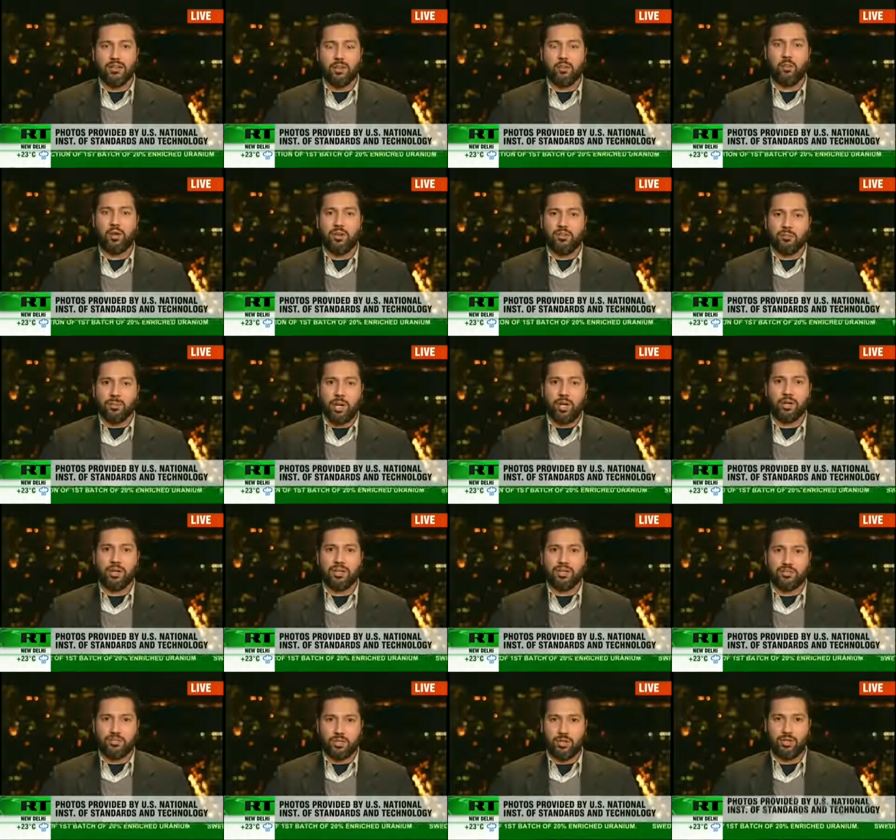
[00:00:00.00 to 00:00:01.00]
than what
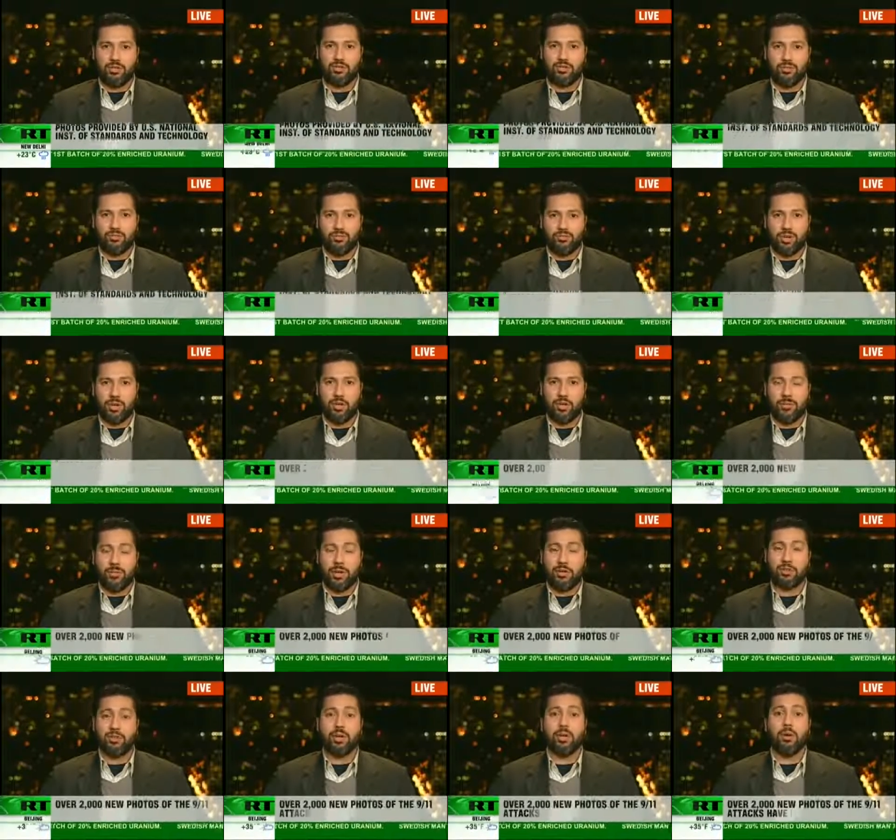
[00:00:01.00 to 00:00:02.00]
America has heard so far
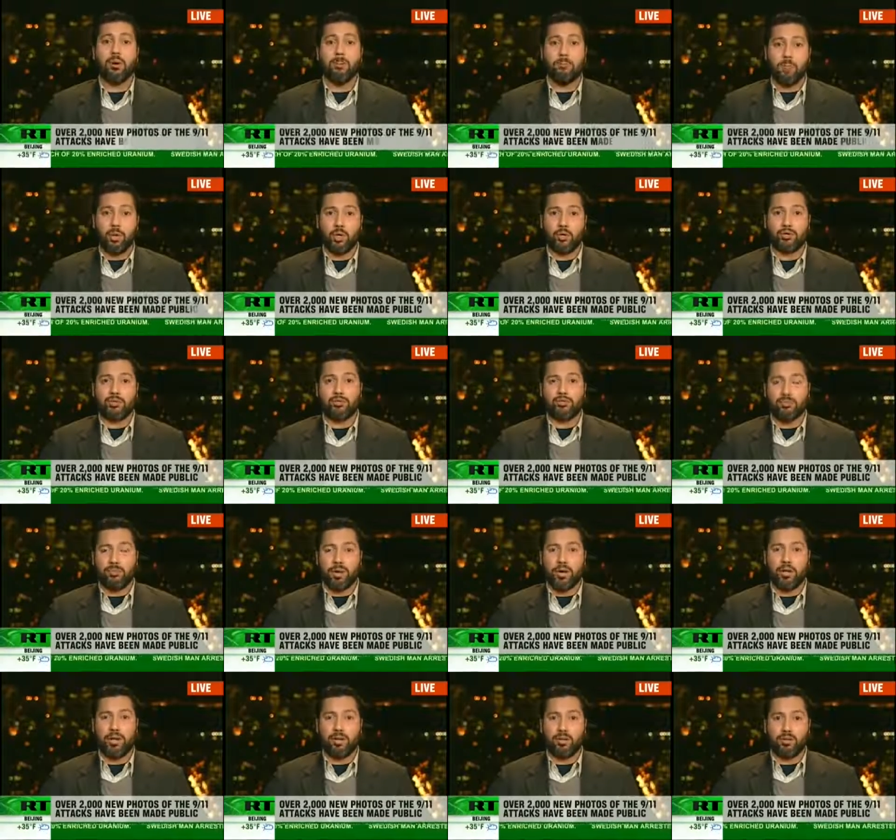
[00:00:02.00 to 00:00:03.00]
about the murder of
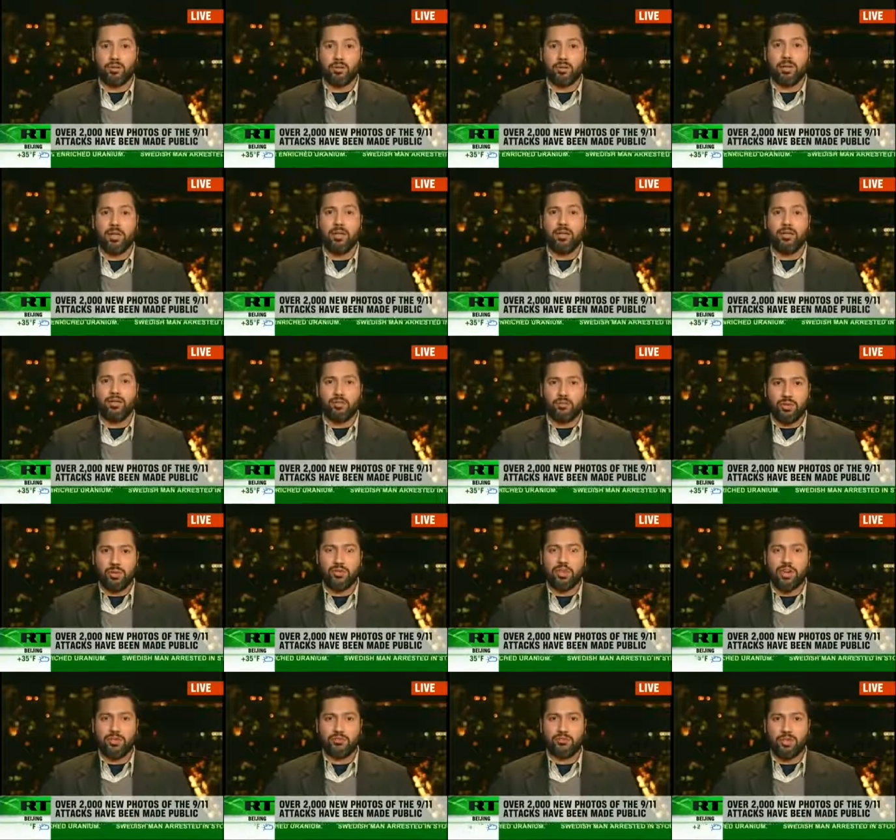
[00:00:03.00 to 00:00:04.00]
my uncle and
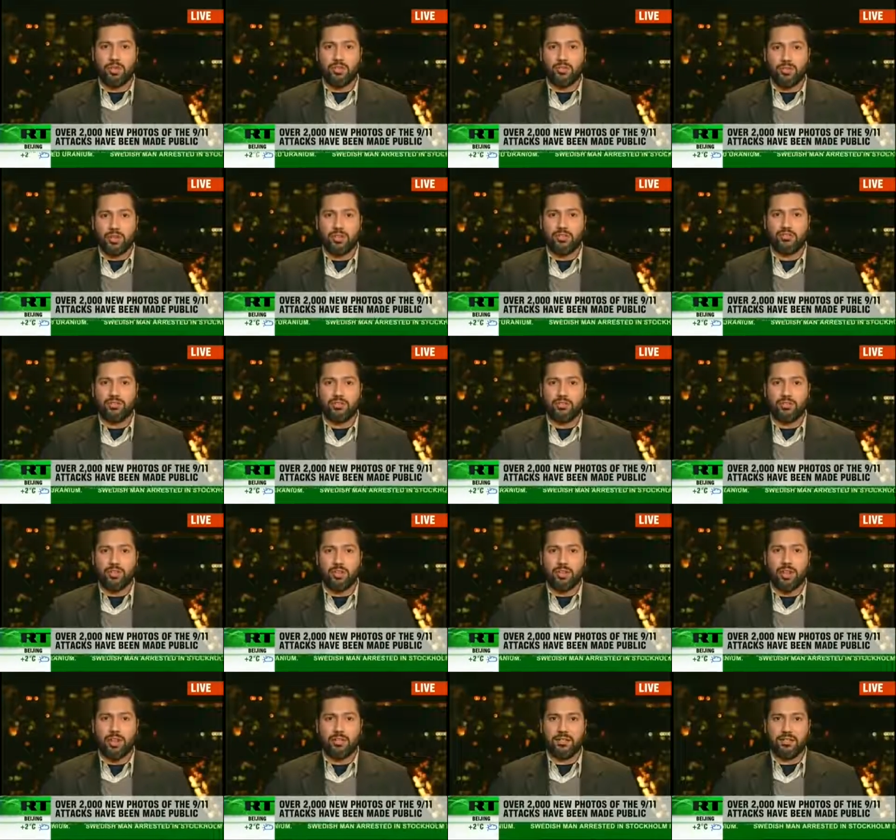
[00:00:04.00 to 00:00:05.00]
3,000 other innocents
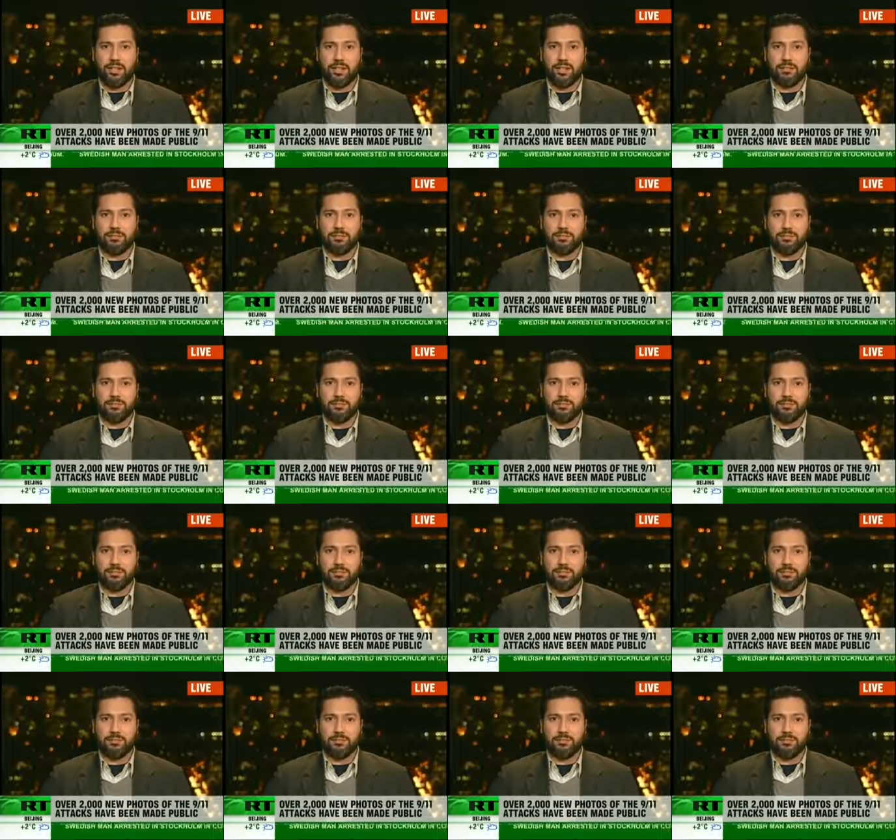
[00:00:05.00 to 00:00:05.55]
on that day.